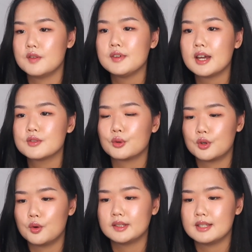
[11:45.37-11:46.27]
If you guys don't
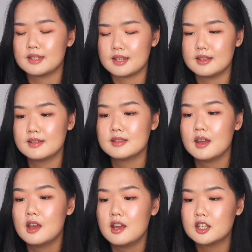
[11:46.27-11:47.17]
know what this is,
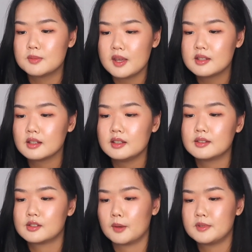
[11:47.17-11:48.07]
it's basically
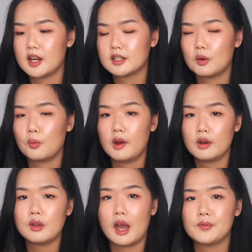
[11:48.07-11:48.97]
the subject where
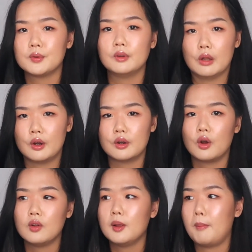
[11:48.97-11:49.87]
you have to learn
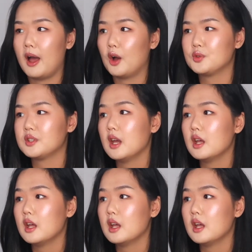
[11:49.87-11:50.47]
all about